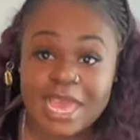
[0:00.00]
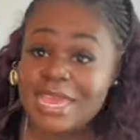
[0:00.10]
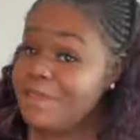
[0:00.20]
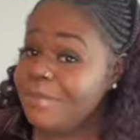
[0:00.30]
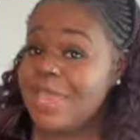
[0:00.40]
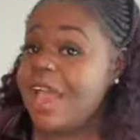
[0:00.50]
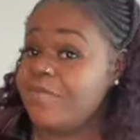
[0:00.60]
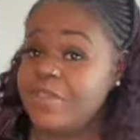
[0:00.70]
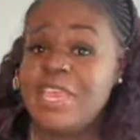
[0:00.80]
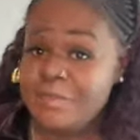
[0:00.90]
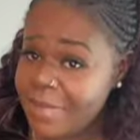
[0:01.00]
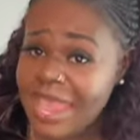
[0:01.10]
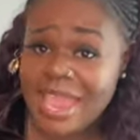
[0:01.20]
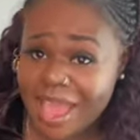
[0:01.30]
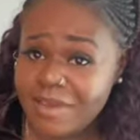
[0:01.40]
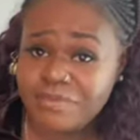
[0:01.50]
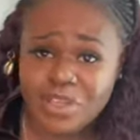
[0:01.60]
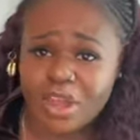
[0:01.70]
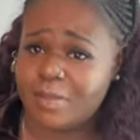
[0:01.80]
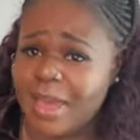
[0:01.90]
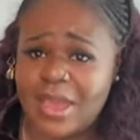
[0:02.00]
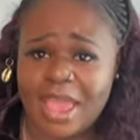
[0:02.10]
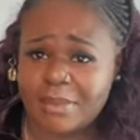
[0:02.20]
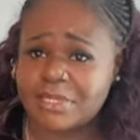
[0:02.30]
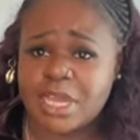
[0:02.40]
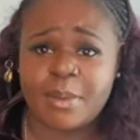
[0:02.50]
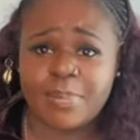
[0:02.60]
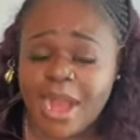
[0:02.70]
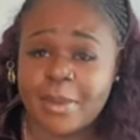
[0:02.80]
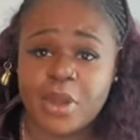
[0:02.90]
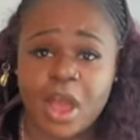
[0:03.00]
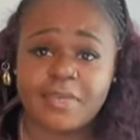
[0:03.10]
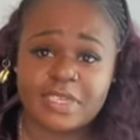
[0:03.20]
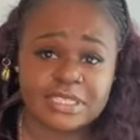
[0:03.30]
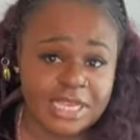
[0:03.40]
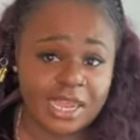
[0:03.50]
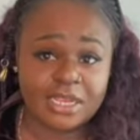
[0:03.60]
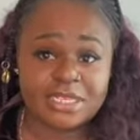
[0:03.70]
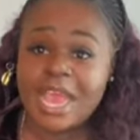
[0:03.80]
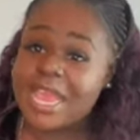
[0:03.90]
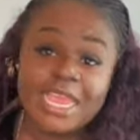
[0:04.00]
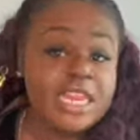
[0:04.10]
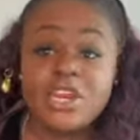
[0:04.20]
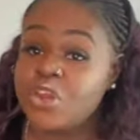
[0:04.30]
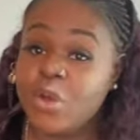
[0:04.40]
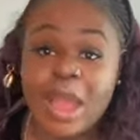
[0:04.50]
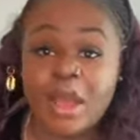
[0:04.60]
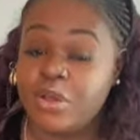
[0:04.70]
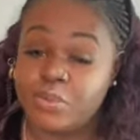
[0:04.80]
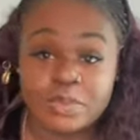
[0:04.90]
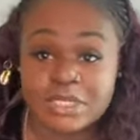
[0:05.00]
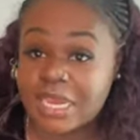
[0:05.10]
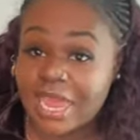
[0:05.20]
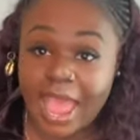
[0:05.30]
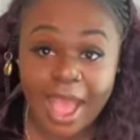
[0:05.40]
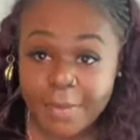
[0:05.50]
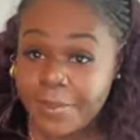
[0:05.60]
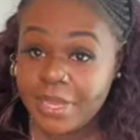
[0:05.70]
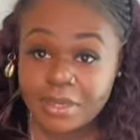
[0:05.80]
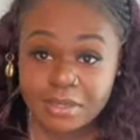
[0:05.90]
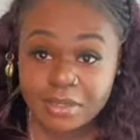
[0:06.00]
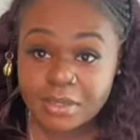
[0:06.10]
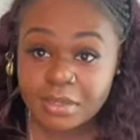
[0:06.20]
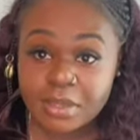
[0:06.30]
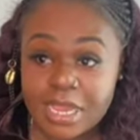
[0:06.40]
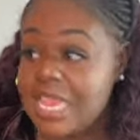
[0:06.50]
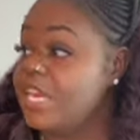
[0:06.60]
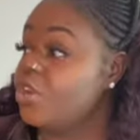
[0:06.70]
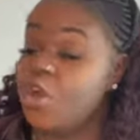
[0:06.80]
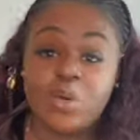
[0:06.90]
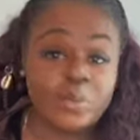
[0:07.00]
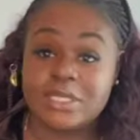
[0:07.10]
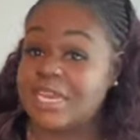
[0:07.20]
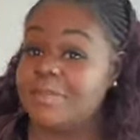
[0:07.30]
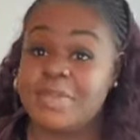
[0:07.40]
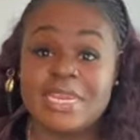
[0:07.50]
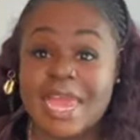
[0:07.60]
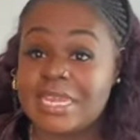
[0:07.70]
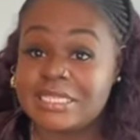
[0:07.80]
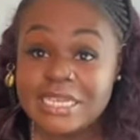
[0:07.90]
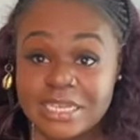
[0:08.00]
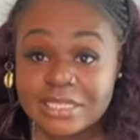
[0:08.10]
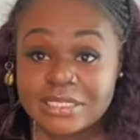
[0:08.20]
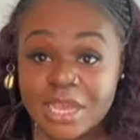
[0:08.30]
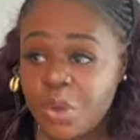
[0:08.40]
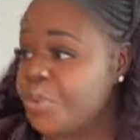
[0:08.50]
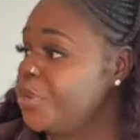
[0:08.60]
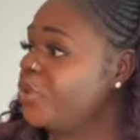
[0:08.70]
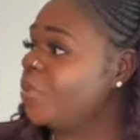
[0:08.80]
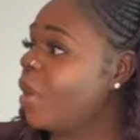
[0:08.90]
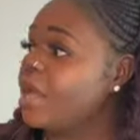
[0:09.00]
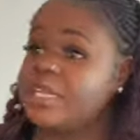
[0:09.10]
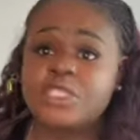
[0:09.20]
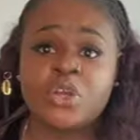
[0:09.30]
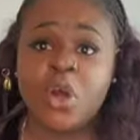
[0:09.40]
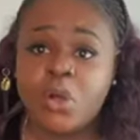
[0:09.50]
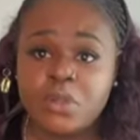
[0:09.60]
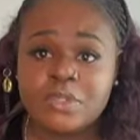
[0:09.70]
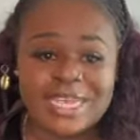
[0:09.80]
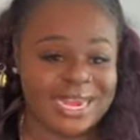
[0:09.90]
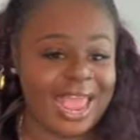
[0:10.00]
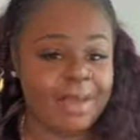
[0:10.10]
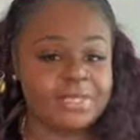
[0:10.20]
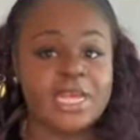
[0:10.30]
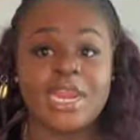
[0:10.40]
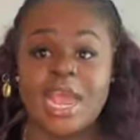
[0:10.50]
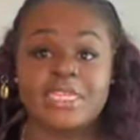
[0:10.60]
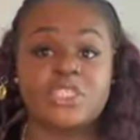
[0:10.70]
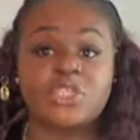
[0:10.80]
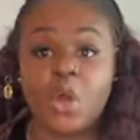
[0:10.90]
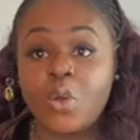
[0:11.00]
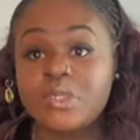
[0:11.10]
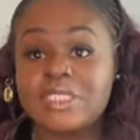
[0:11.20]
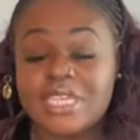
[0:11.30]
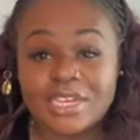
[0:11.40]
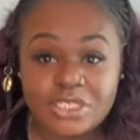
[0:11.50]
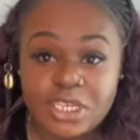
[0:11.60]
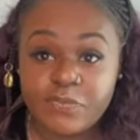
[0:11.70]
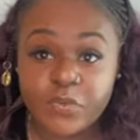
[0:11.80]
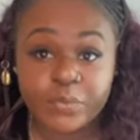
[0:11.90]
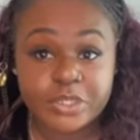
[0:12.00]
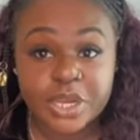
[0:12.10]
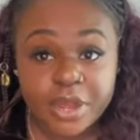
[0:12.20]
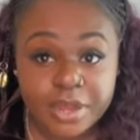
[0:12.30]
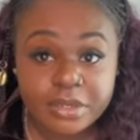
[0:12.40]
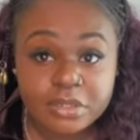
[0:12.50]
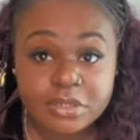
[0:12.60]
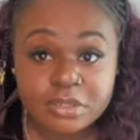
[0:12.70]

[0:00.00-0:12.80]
He may have thought about Amazon Prime and all these things. He didn't know how it was gonna happen. He didn't know it was gonna be like this, where you could walk into Kohl's and Amazon has its own section for returns.